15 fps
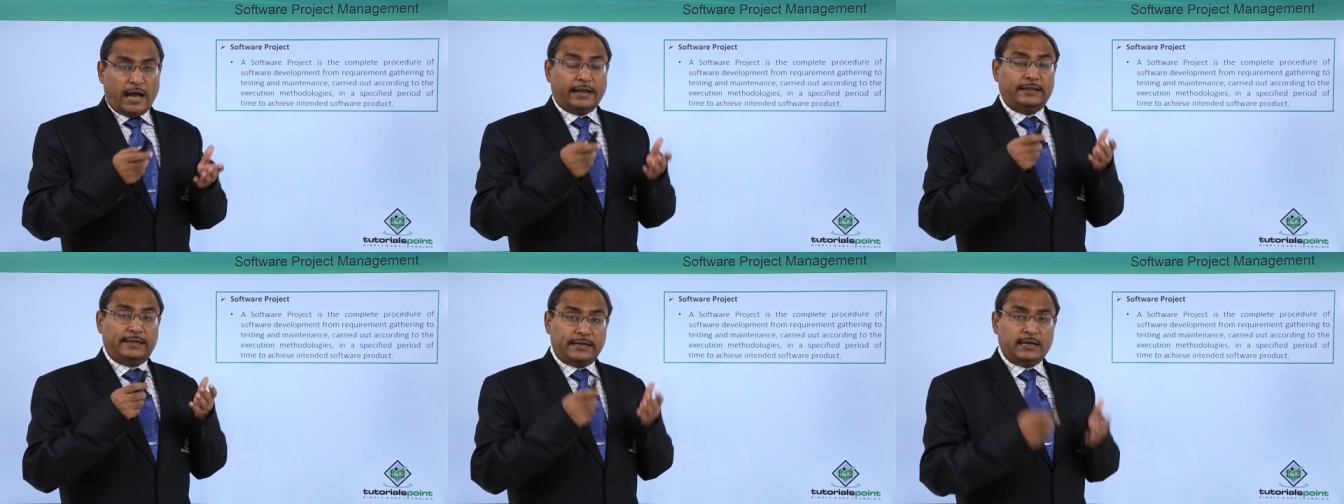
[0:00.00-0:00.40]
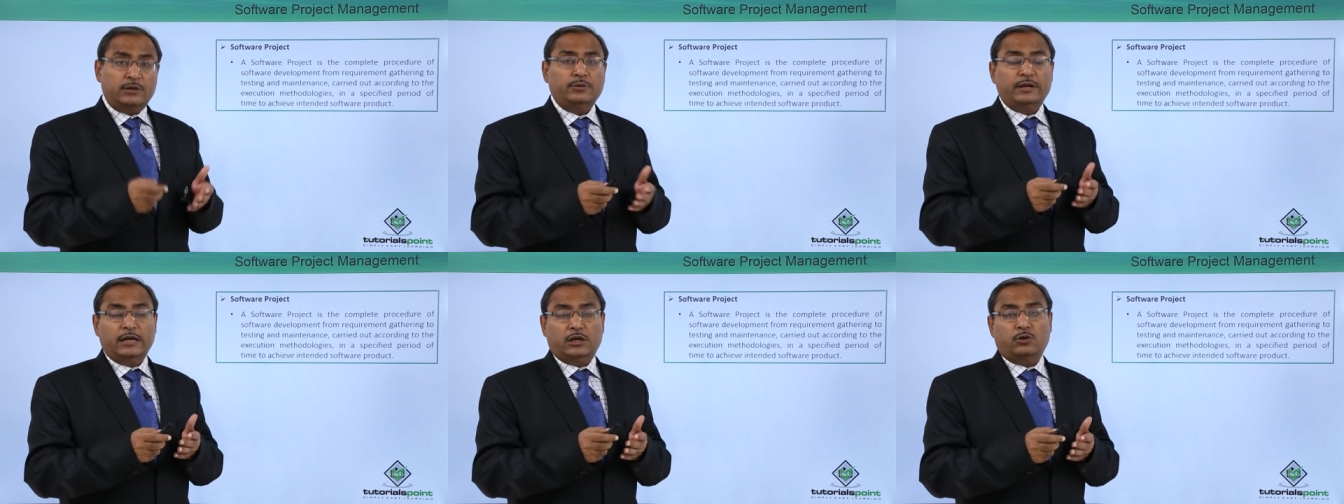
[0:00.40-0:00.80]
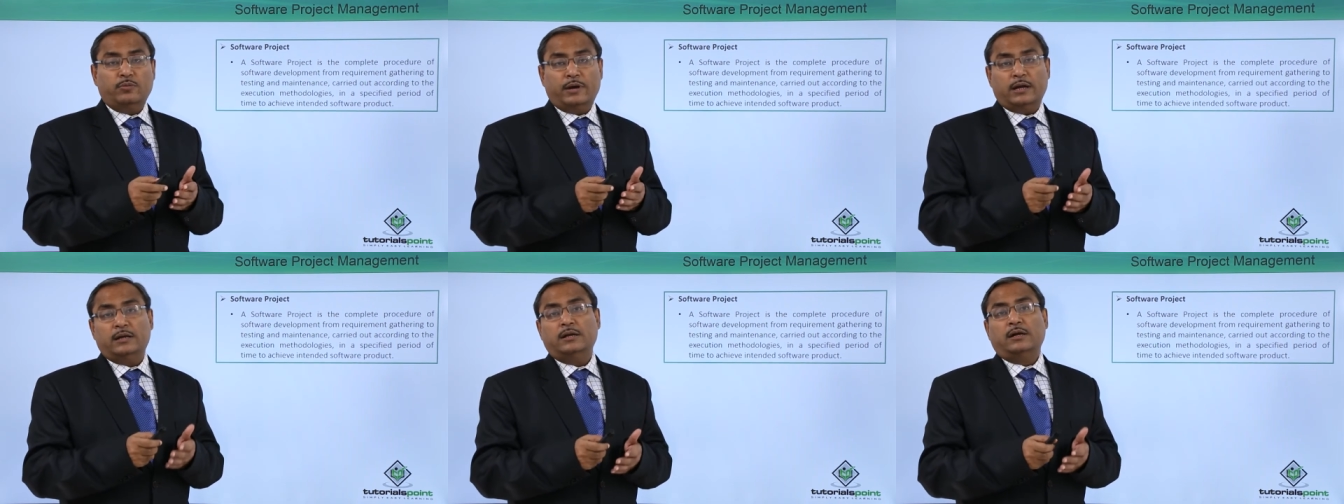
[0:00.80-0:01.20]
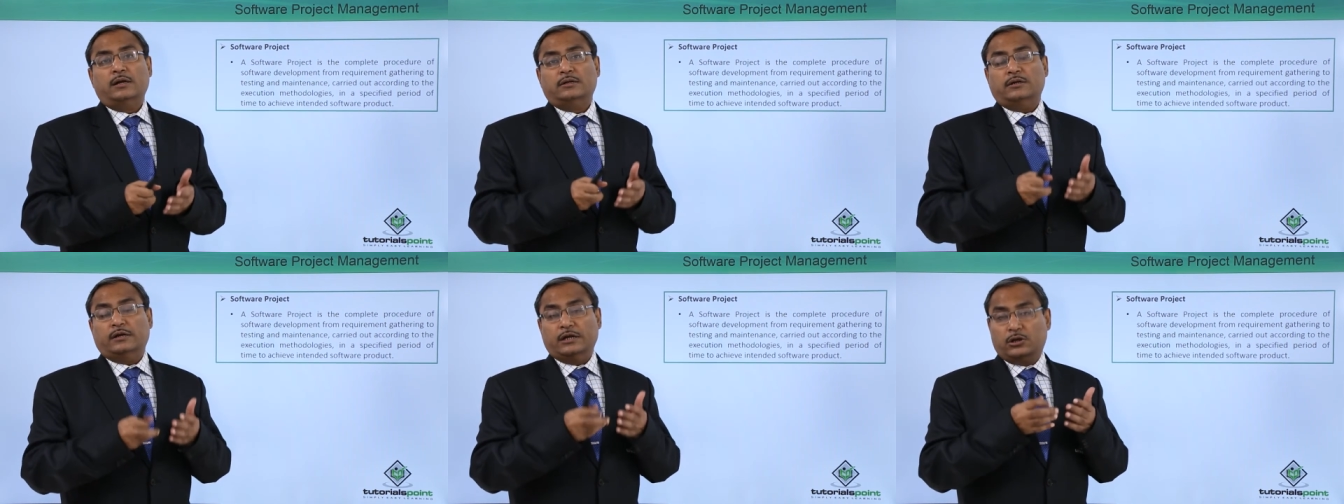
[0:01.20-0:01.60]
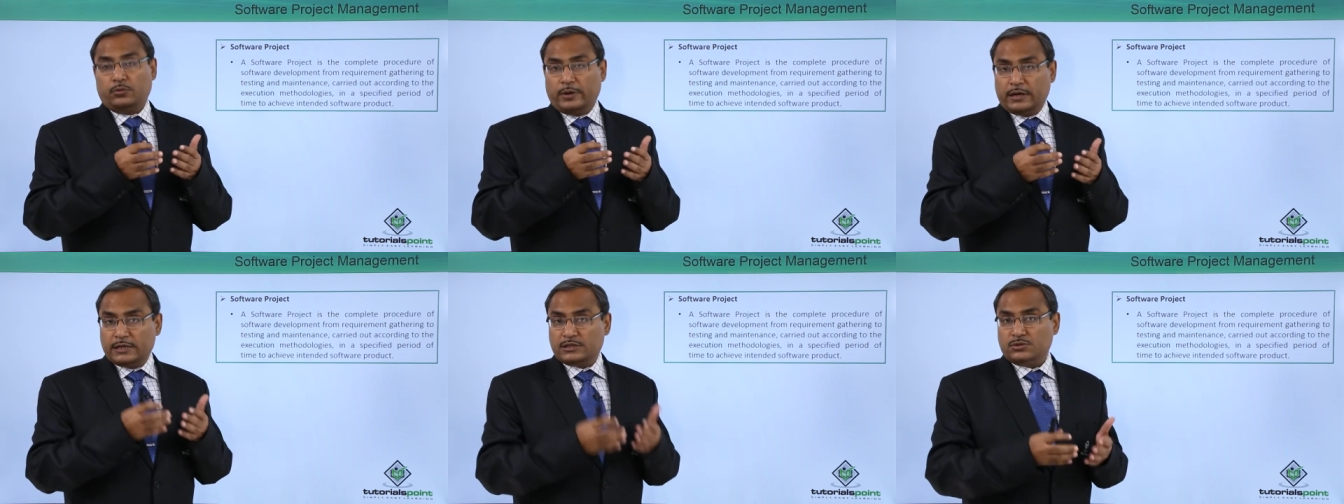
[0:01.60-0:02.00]
and there we require the
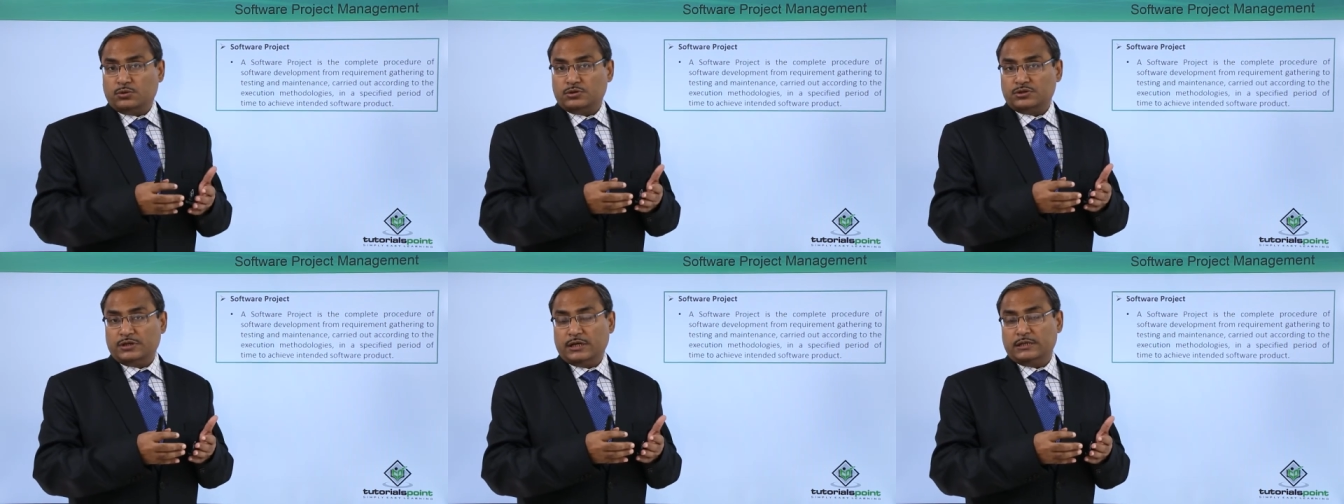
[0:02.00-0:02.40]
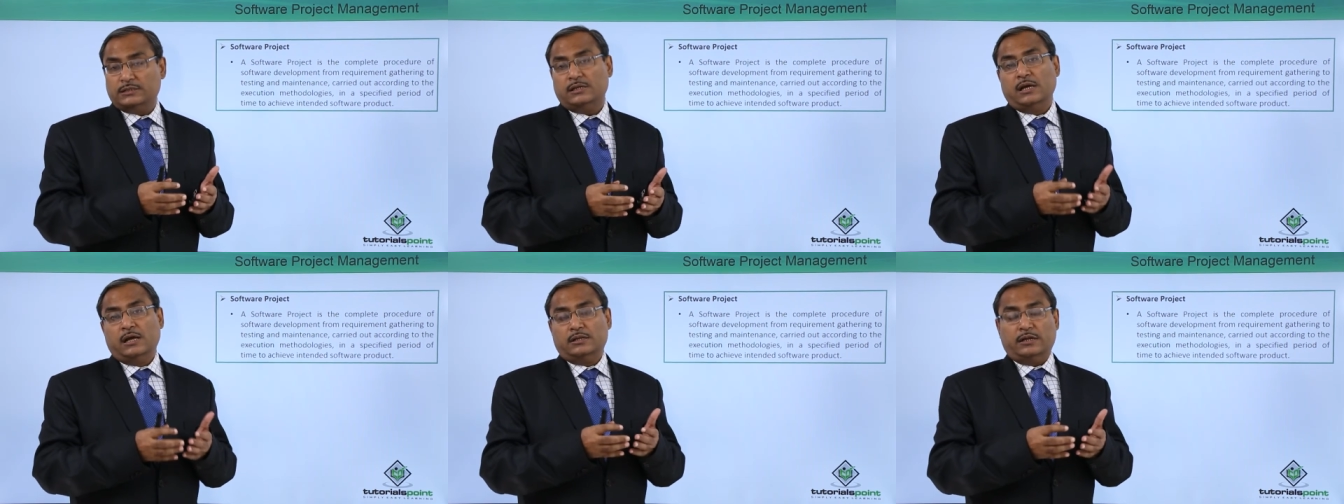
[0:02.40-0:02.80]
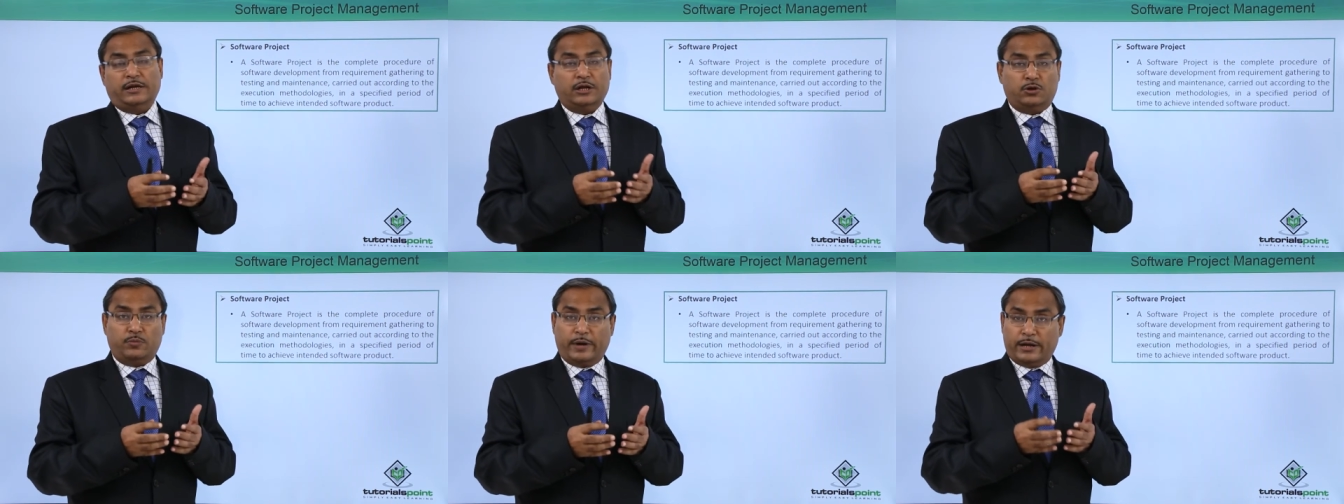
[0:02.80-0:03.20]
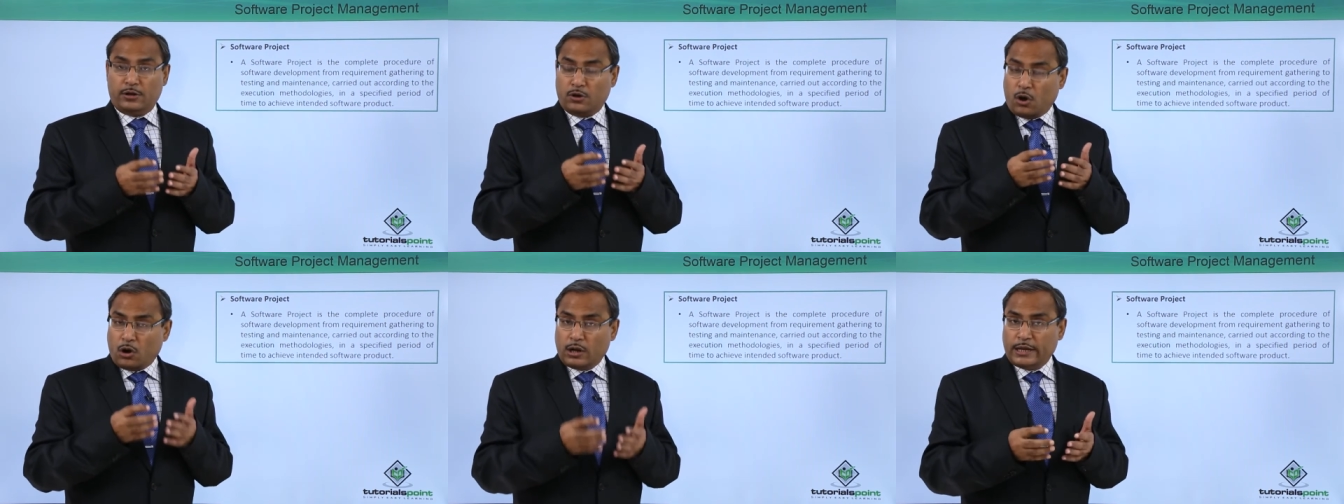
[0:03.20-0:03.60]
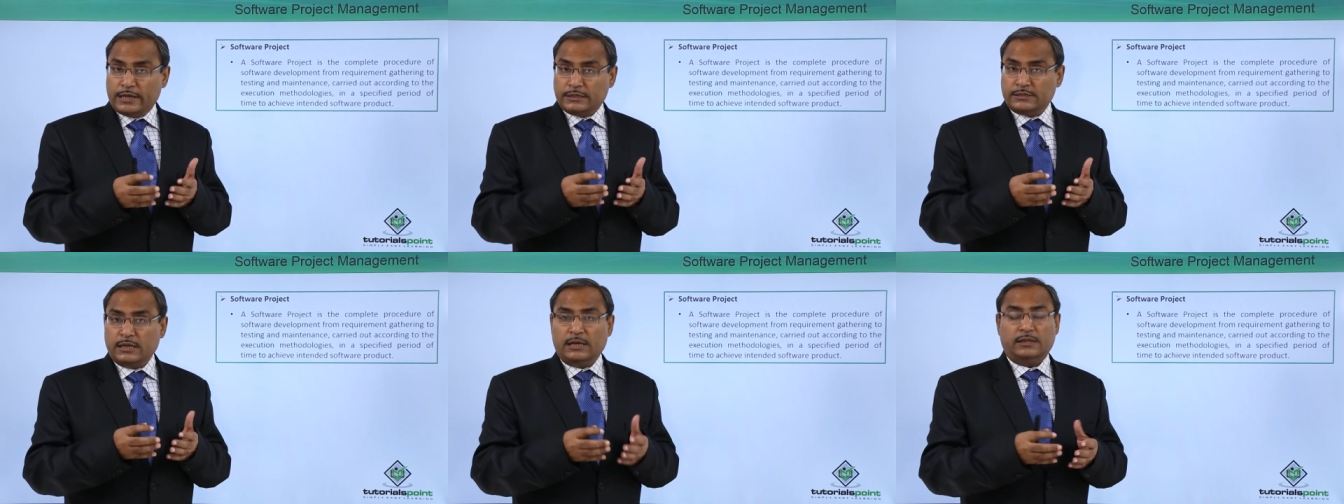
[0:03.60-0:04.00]
required resources, the required
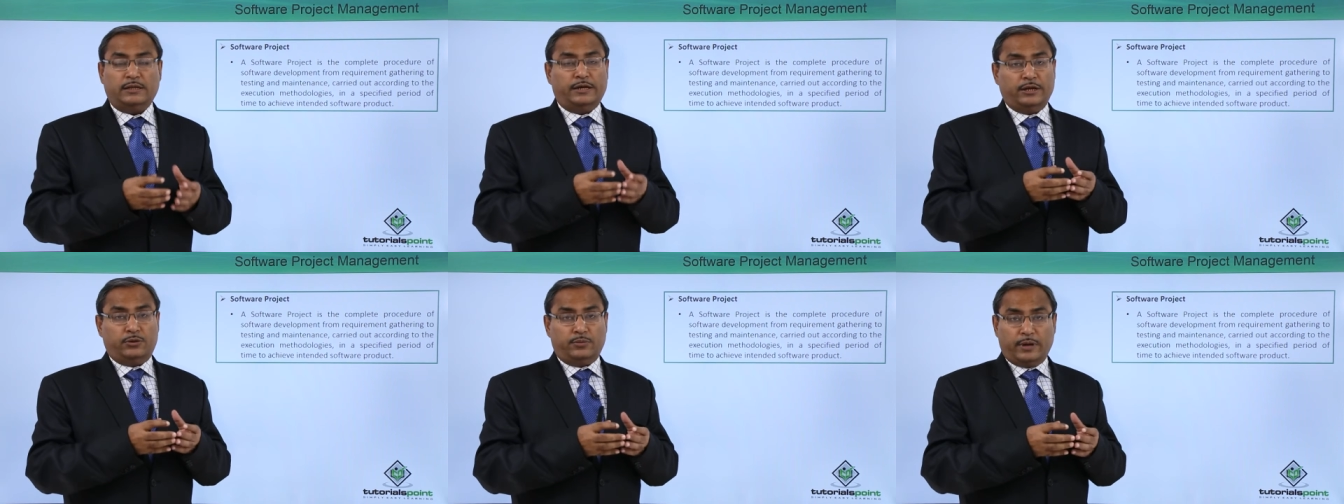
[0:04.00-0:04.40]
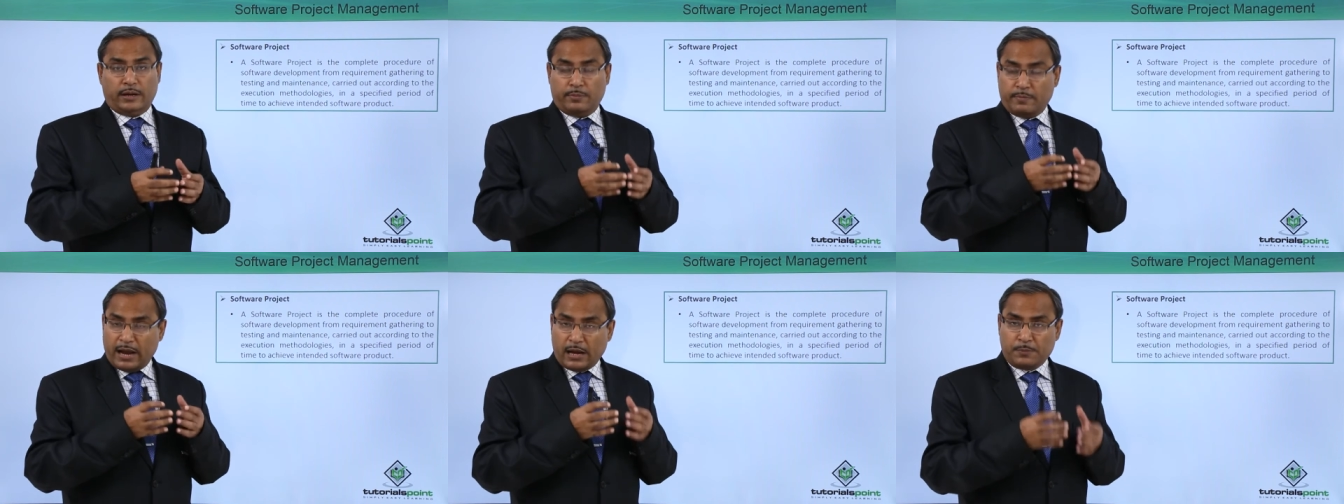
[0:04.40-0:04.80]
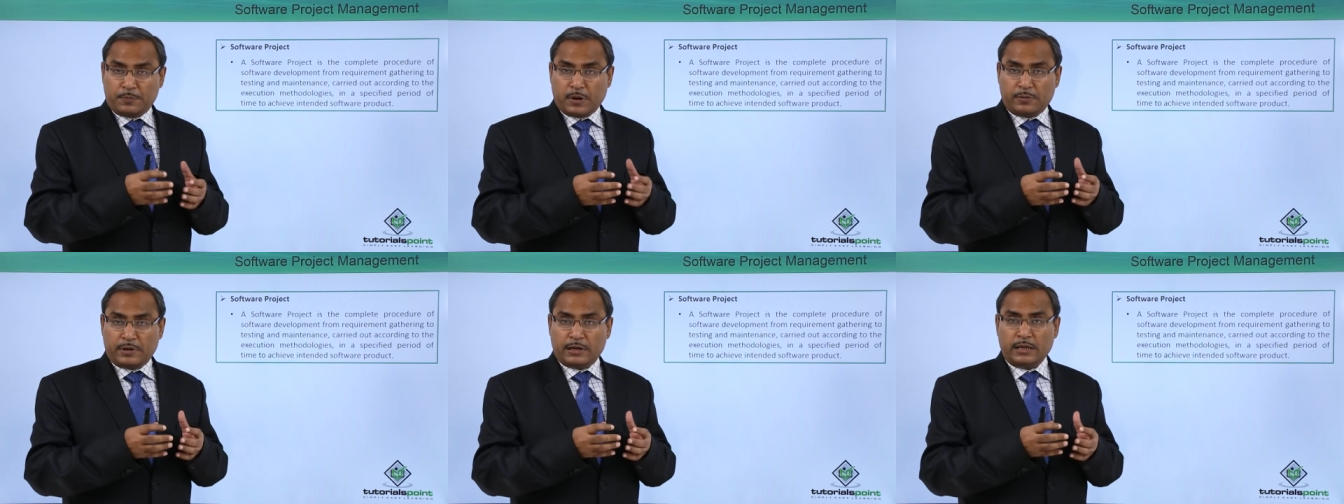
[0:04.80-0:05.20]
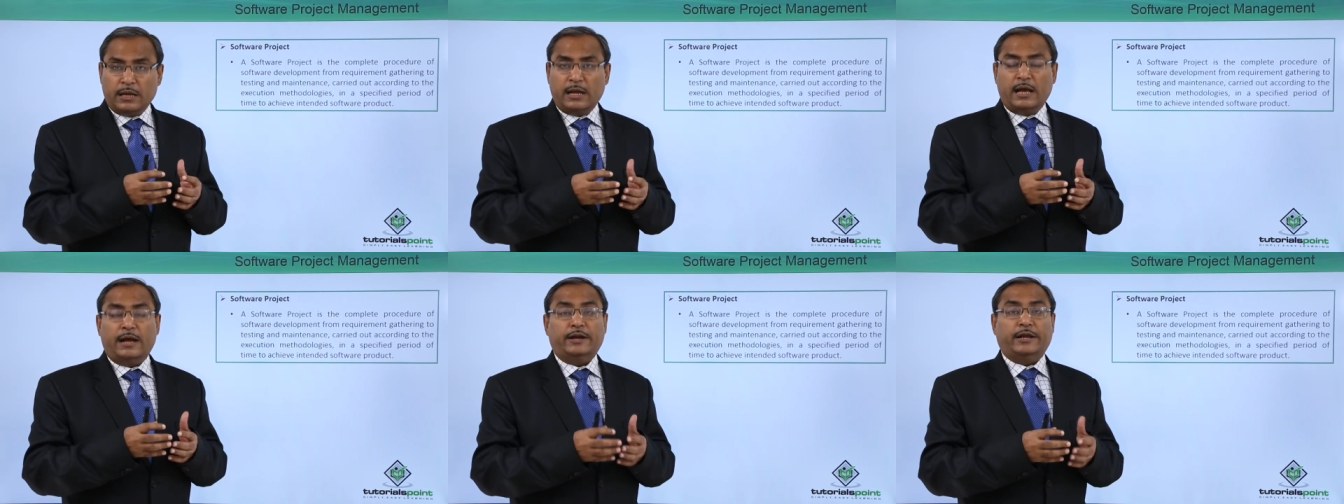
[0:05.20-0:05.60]
knowledge, the required manpower,